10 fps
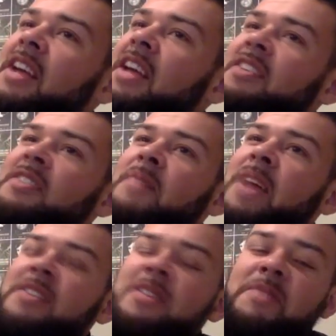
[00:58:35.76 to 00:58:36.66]
just
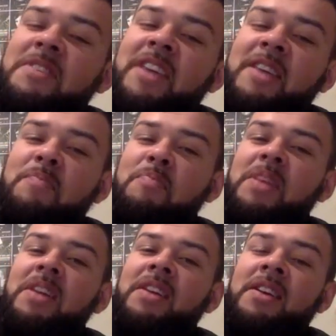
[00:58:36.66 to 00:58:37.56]
imagine him just getting
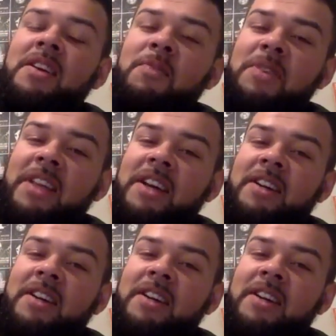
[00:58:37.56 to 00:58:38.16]
beat with